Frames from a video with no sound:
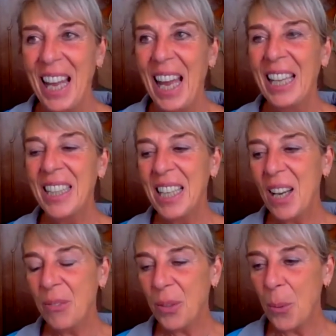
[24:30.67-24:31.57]
And then
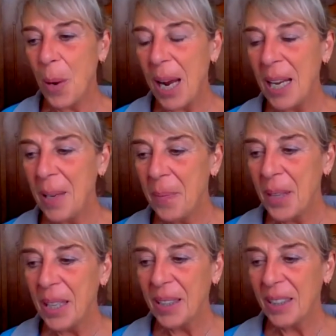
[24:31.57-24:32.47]
after a while,
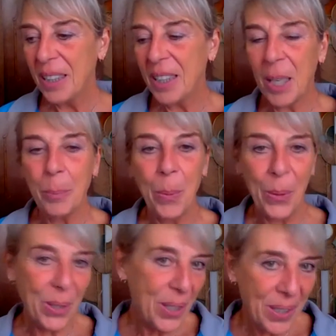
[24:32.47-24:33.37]
he got
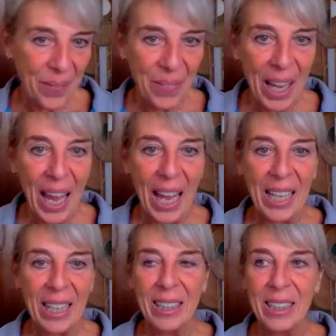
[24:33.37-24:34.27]
bored
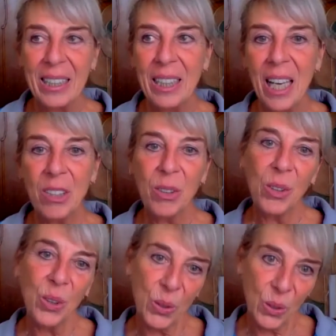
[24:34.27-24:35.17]
and he asked to
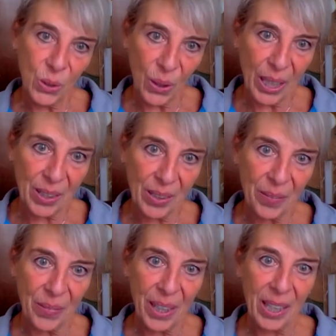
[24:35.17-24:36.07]
go to the toilet.
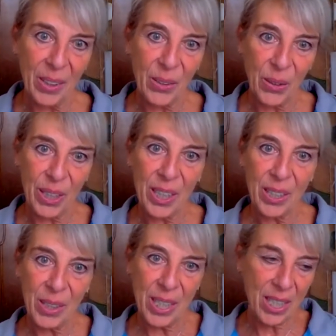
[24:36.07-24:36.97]
And the toilet
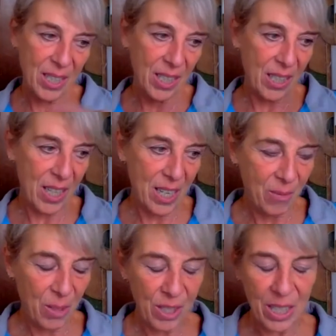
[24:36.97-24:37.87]

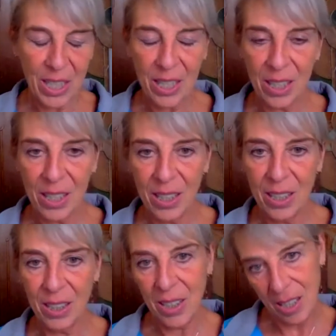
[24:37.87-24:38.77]
was near
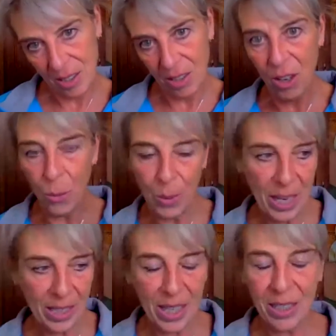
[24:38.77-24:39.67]
in the hallway,
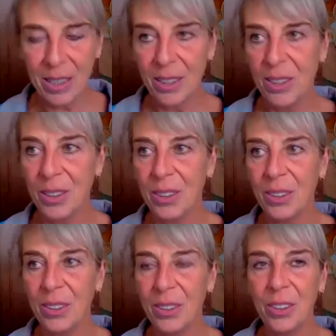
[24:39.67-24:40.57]
and then
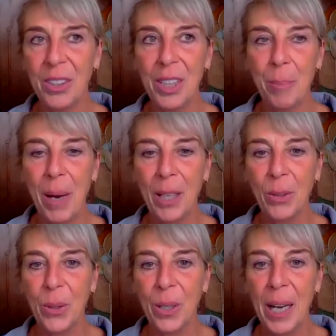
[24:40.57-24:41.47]
the nearby
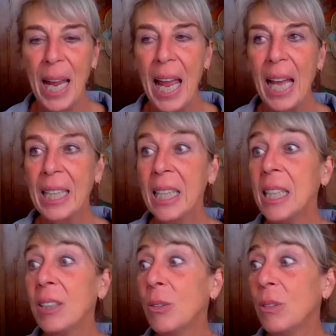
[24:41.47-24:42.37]
door. And
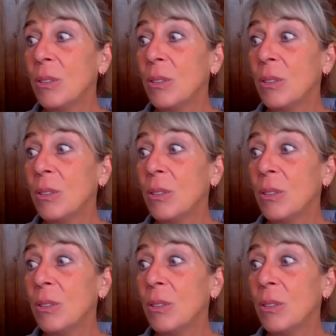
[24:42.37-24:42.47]
then